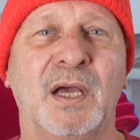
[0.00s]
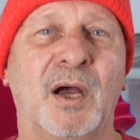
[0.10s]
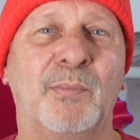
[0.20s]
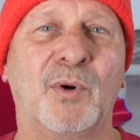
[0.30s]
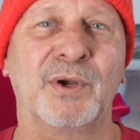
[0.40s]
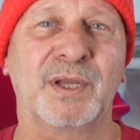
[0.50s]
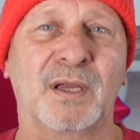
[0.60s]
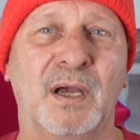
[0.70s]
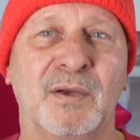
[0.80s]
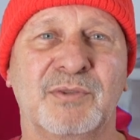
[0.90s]
Amour de
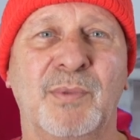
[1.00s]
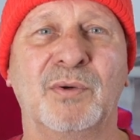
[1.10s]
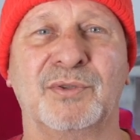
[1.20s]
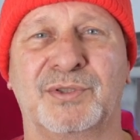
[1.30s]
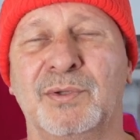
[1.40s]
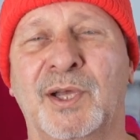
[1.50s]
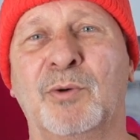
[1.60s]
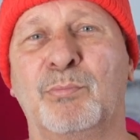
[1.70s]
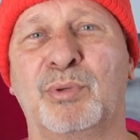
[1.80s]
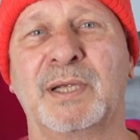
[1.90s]
Cosmos, who
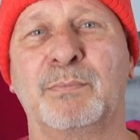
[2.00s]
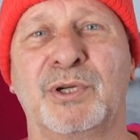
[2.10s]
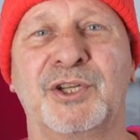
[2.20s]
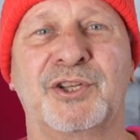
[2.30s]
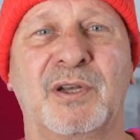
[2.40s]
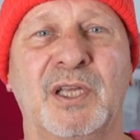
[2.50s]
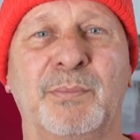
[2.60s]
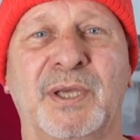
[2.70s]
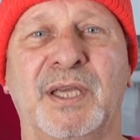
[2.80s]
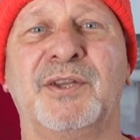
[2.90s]
helped bring British
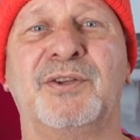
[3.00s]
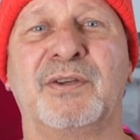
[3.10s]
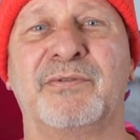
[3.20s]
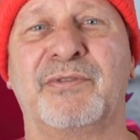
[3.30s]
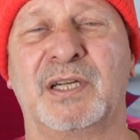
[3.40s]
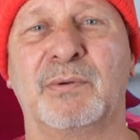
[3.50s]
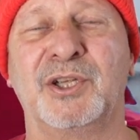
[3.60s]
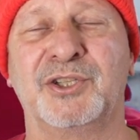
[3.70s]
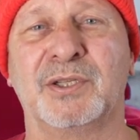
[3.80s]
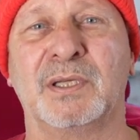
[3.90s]
Columbia into
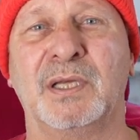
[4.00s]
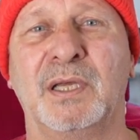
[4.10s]
Confederation,